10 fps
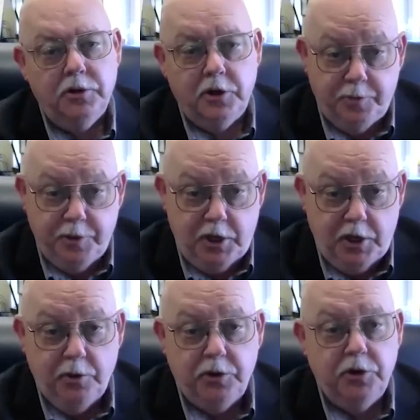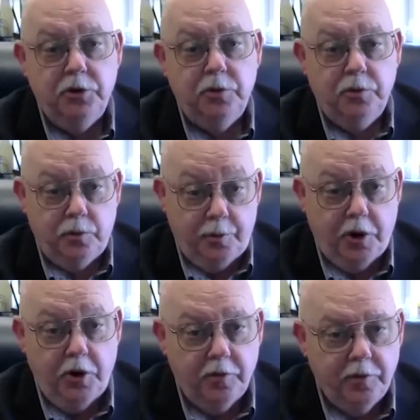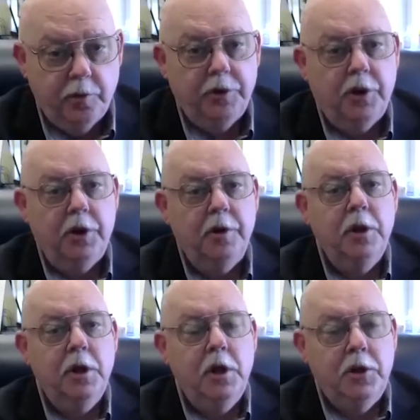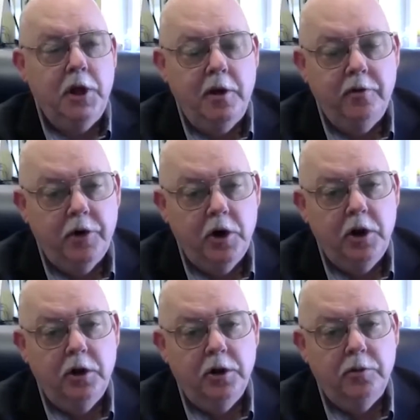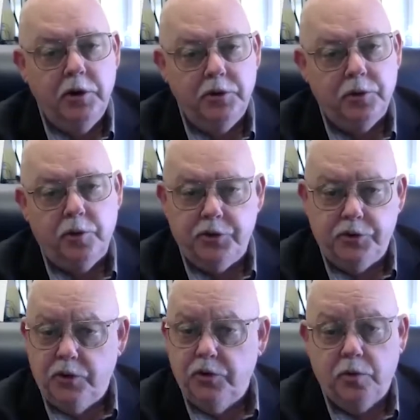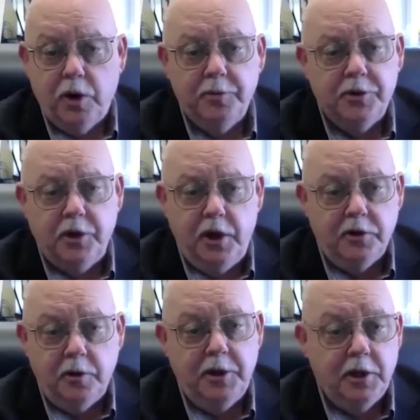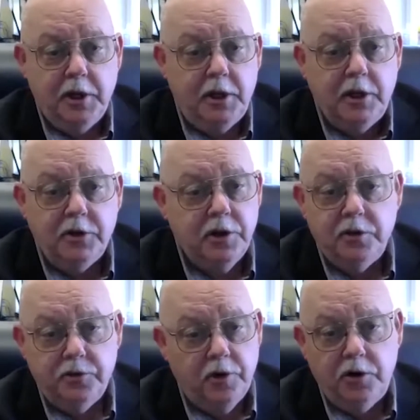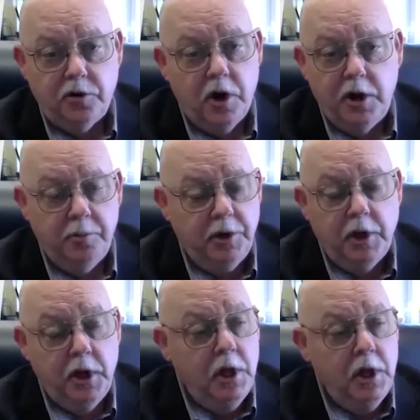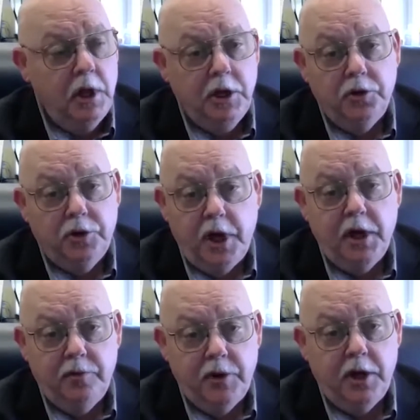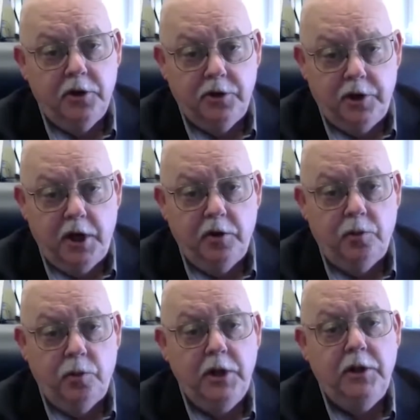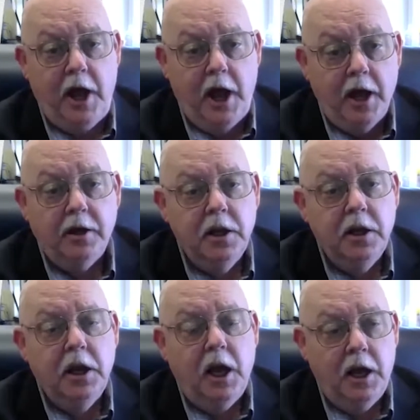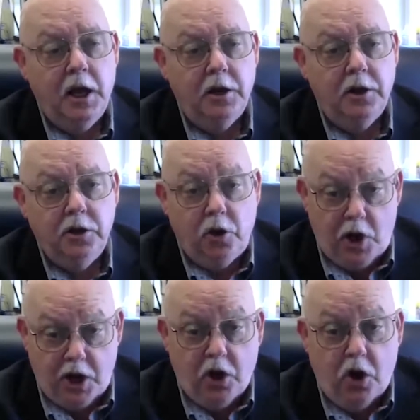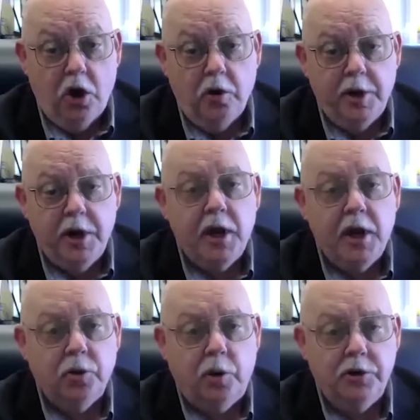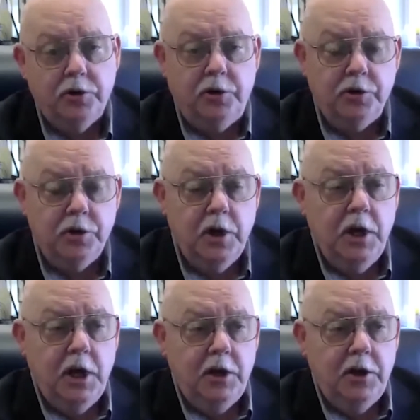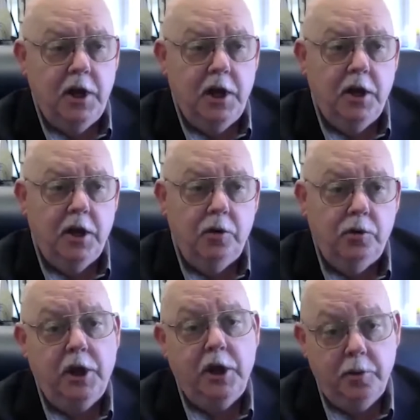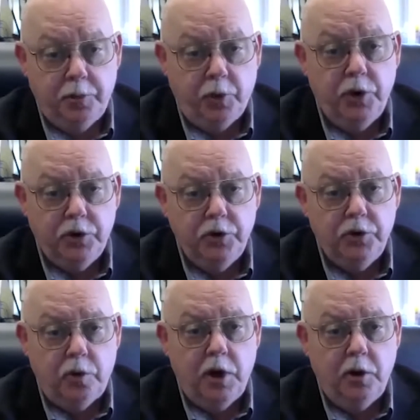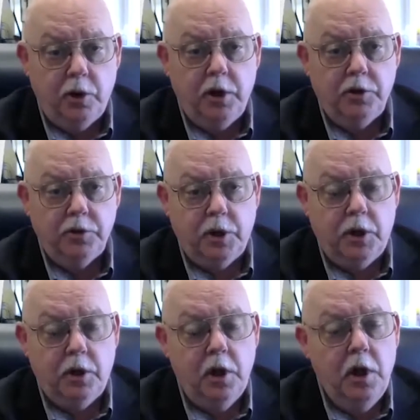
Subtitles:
SBA, which you were part of at one time, they have very good resources on their websites. I mean, again, that sounds very trite, but take advantage of that and read that and, you know, call them and ask questions, and they can point you in the right way as well.